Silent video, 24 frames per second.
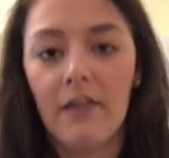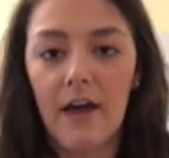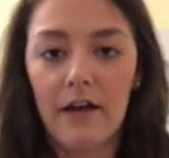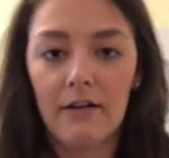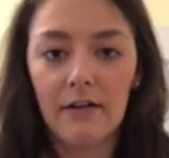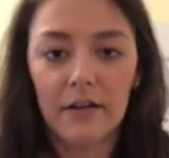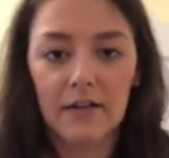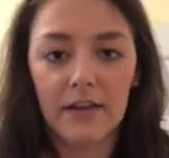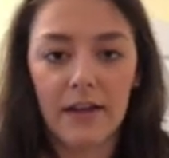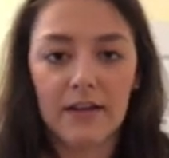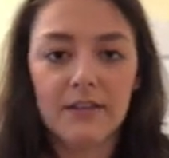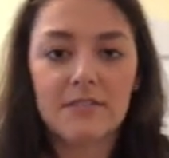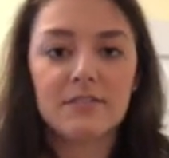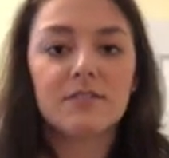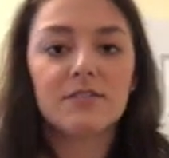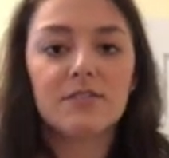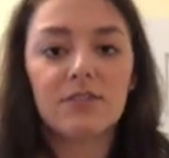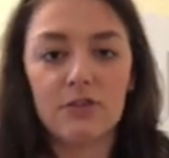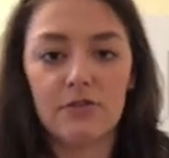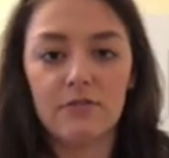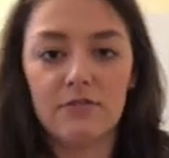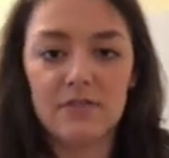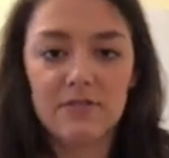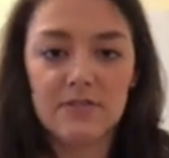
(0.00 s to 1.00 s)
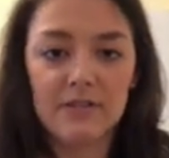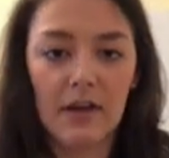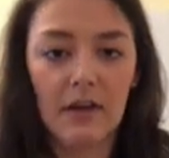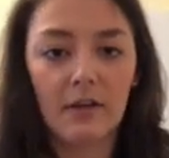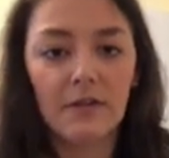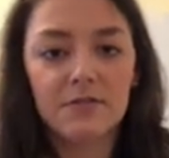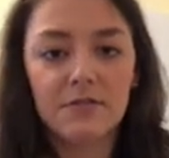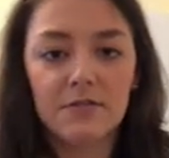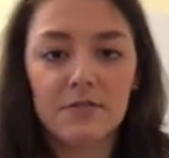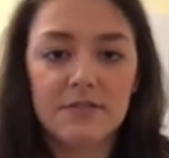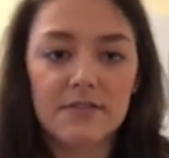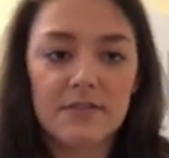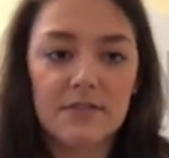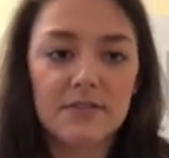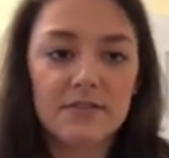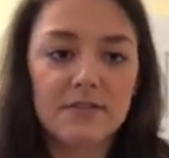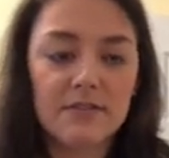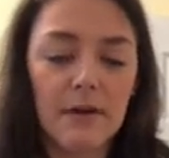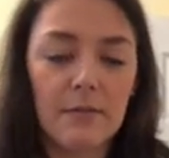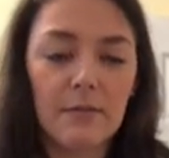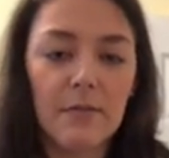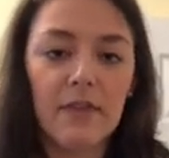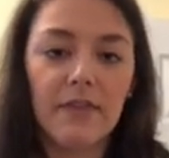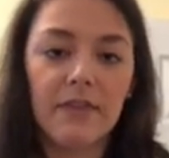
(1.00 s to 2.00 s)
that relates to the skeletal system,